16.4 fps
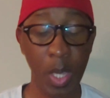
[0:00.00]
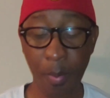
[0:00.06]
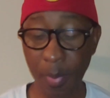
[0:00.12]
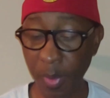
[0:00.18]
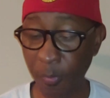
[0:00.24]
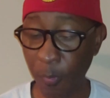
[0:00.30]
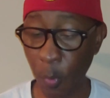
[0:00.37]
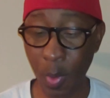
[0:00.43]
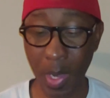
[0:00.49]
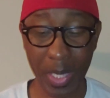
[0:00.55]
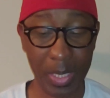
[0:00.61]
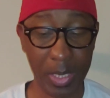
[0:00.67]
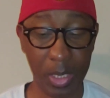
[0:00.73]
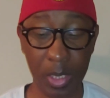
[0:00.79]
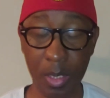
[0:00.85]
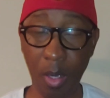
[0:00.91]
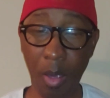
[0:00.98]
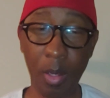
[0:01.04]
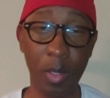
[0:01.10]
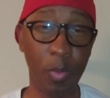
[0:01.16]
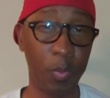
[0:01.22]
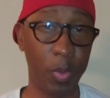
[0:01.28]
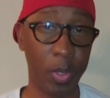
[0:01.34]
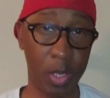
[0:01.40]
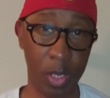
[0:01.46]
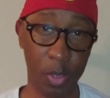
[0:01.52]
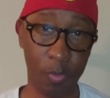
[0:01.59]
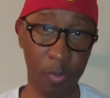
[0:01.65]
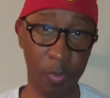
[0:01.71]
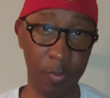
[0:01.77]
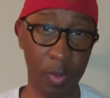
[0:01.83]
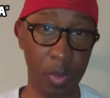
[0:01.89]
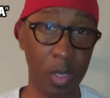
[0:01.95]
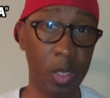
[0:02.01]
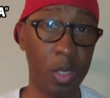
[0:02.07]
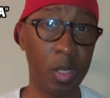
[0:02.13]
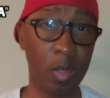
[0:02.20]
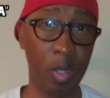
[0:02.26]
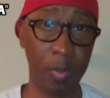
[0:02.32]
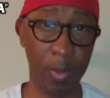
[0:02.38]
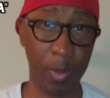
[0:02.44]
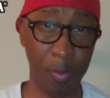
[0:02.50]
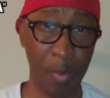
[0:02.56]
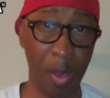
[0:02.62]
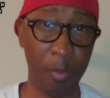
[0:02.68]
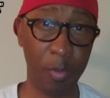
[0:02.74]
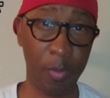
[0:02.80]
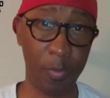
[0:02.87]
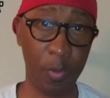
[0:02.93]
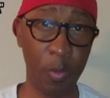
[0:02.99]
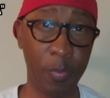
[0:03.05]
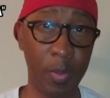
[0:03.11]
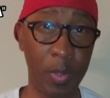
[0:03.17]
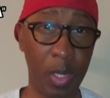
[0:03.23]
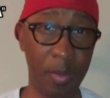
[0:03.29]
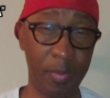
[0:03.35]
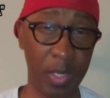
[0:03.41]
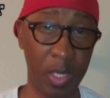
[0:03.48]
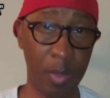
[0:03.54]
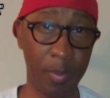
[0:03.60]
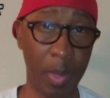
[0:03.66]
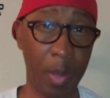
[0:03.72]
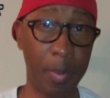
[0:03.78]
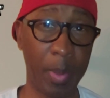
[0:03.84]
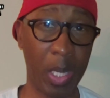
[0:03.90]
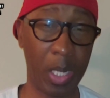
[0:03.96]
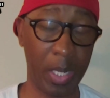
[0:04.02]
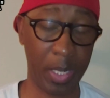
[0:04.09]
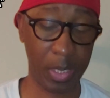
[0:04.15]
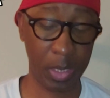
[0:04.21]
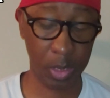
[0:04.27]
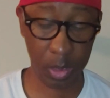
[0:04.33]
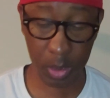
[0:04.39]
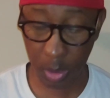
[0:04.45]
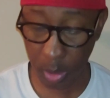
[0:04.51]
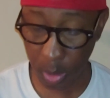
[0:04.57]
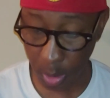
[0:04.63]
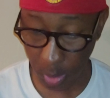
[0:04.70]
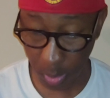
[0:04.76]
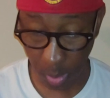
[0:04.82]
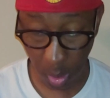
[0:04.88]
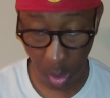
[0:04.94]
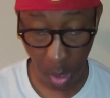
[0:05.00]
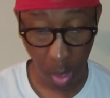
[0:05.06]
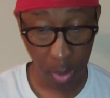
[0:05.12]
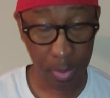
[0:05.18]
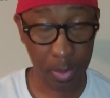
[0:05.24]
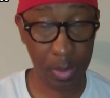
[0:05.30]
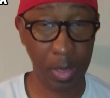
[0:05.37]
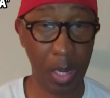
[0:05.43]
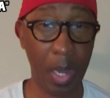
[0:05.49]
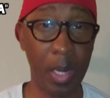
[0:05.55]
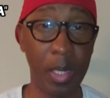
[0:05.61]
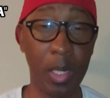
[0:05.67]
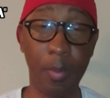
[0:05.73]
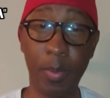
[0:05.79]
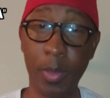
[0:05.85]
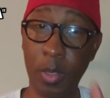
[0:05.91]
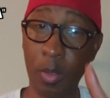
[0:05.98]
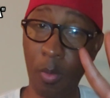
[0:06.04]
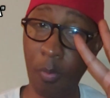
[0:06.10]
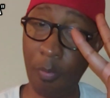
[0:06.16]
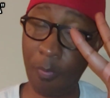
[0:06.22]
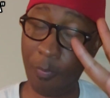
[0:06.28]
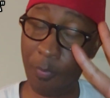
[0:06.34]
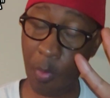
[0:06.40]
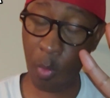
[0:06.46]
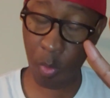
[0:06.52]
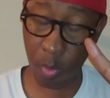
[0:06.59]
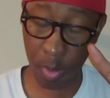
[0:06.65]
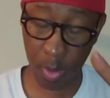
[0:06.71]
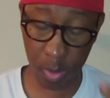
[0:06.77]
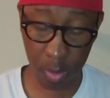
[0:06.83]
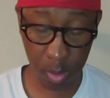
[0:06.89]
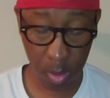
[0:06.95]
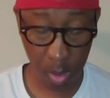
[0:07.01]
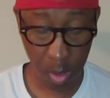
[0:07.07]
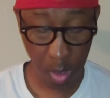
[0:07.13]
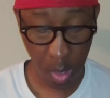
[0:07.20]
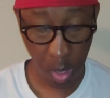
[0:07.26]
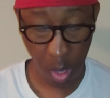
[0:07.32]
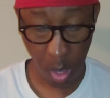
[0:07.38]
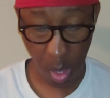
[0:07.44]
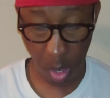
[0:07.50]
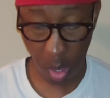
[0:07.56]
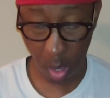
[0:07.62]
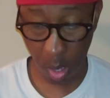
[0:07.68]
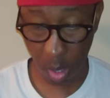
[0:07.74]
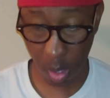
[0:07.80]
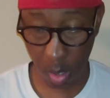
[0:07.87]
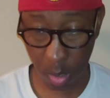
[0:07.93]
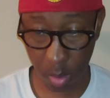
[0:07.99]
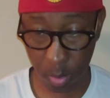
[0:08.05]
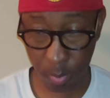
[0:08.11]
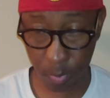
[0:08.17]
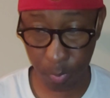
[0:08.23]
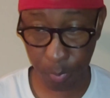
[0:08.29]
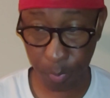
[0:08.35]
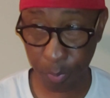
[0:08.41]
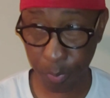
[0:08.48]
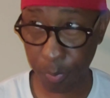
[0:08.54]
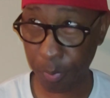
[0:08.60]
Before I get started with this review, this is going to be my review for Love and Hip Hop Atlanta season 9, episode 4. Um,